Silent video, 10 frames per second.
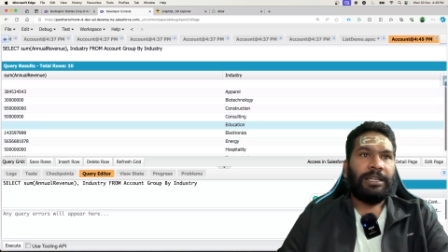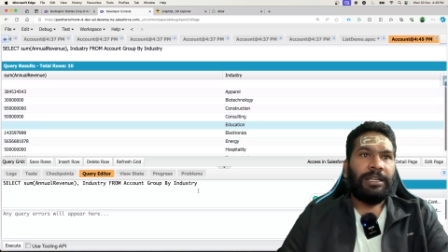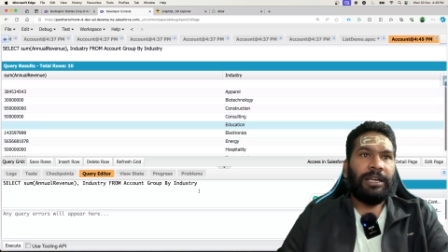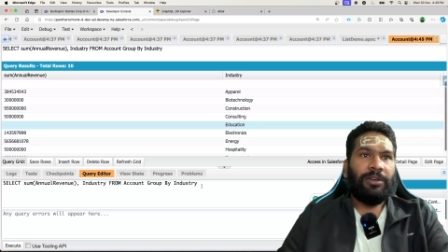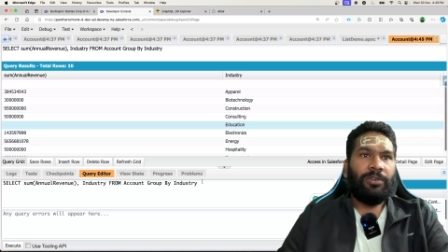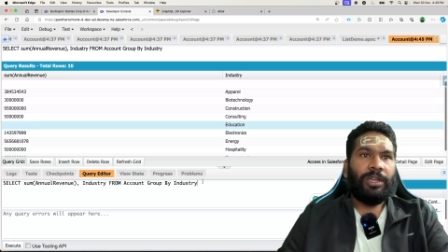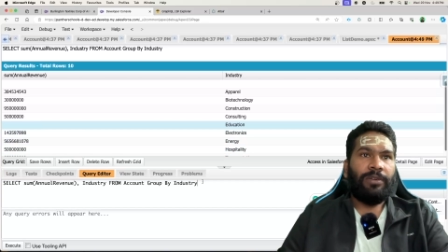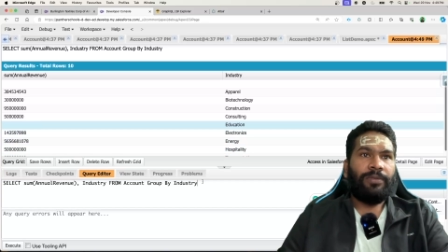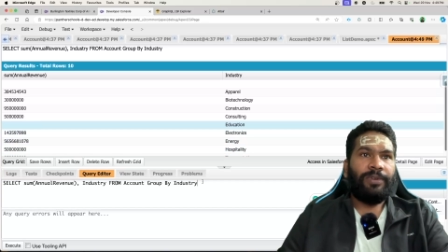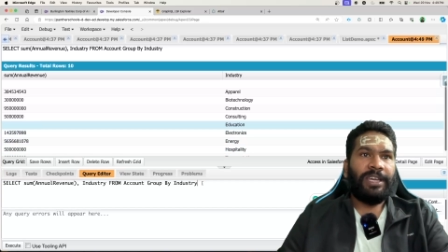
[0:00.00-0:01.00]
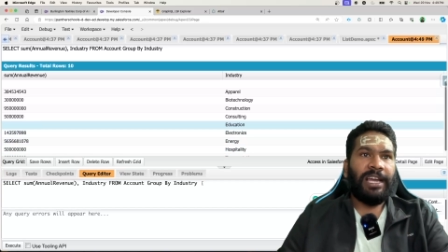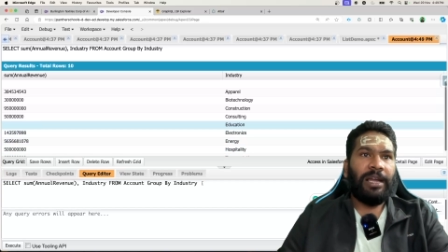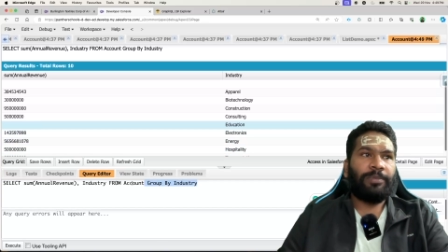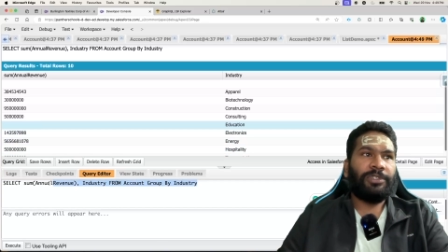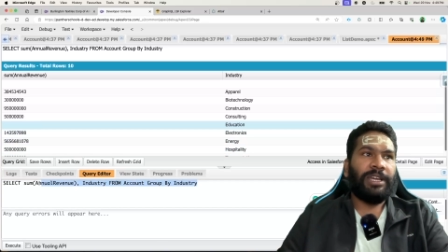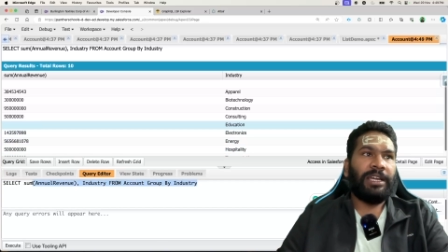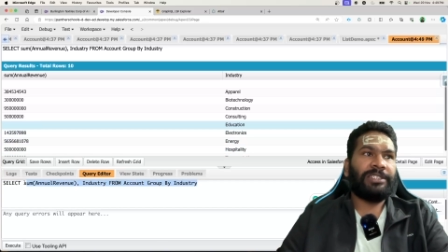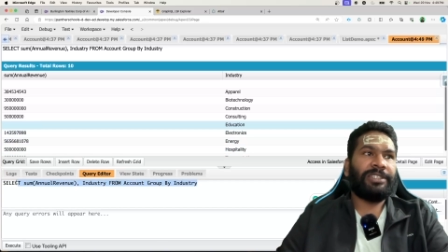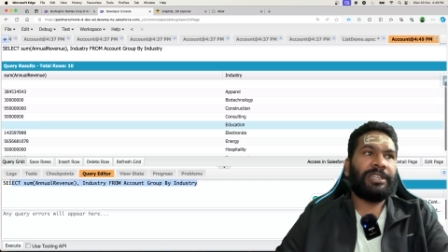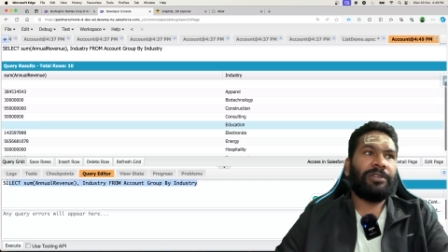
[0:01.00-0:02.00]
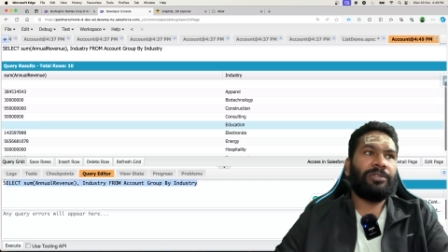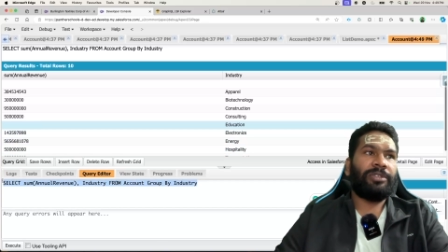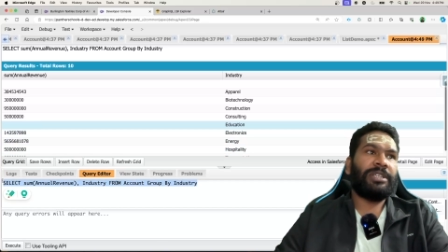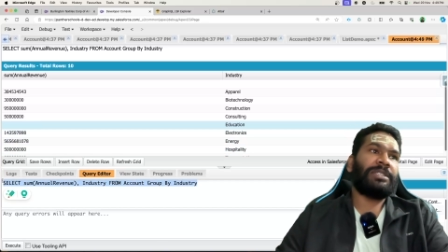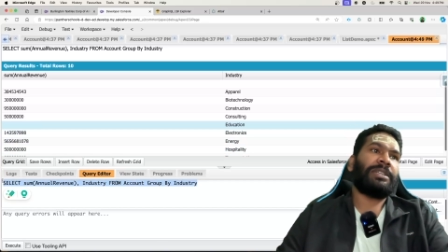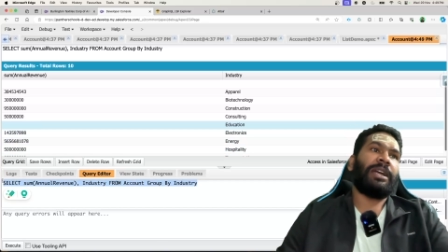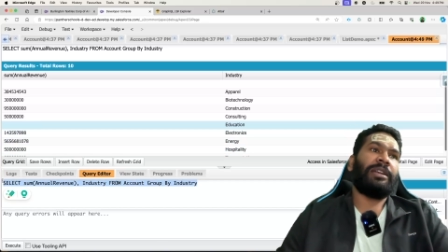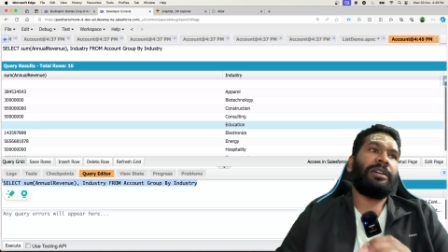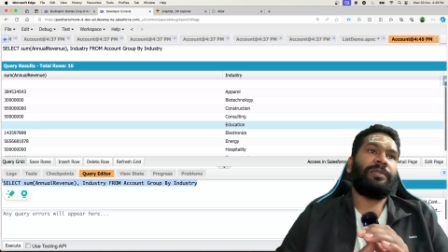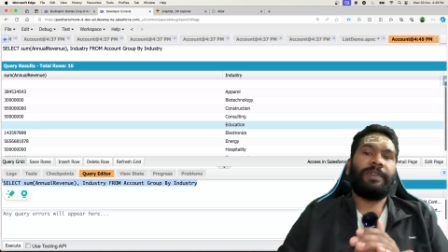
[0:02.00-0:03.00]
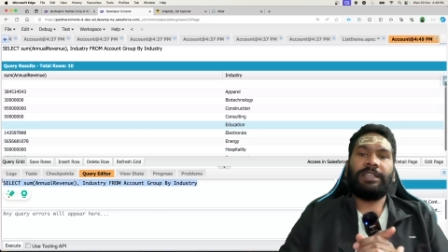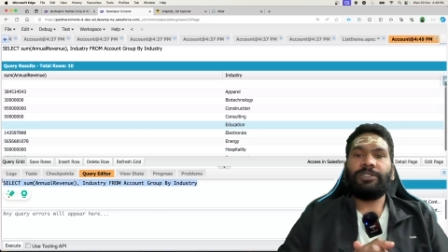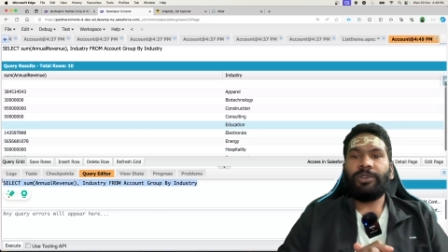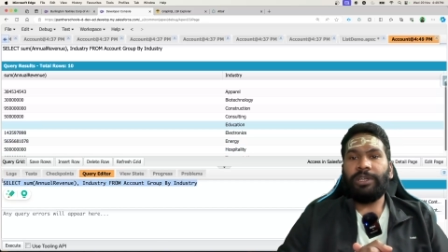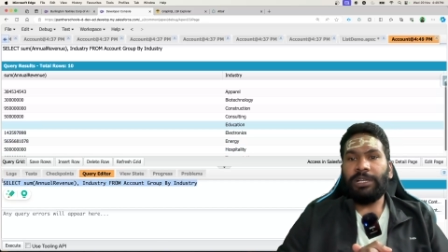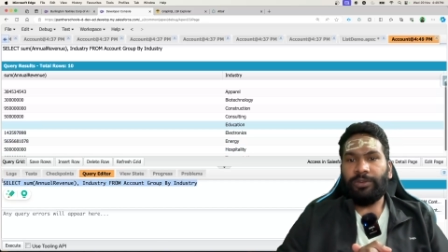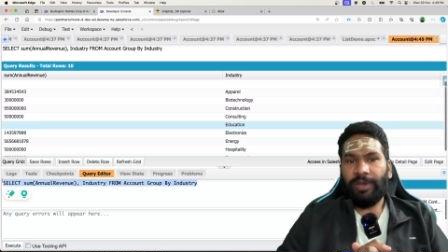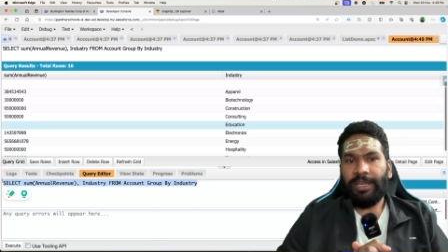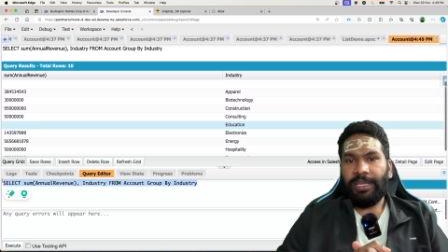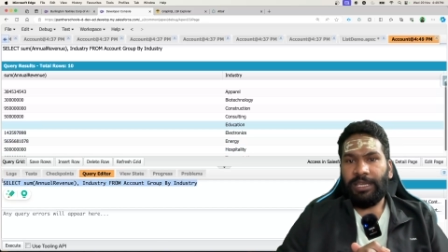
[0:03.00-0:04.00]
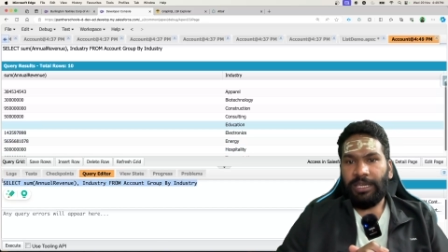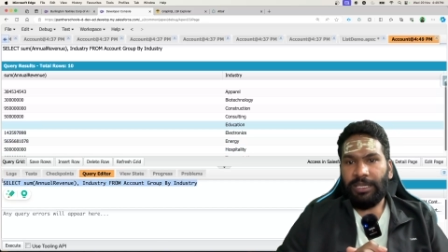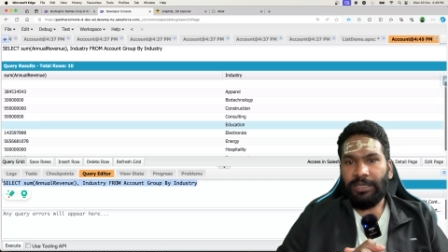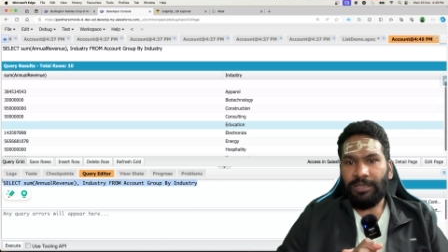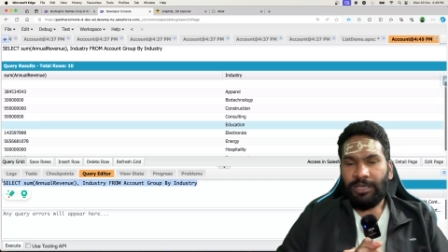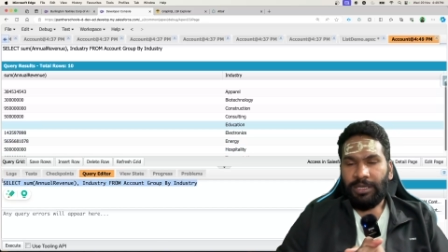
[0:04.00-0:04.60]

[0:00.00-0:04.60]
now if we have to execute this kind of SOQL query in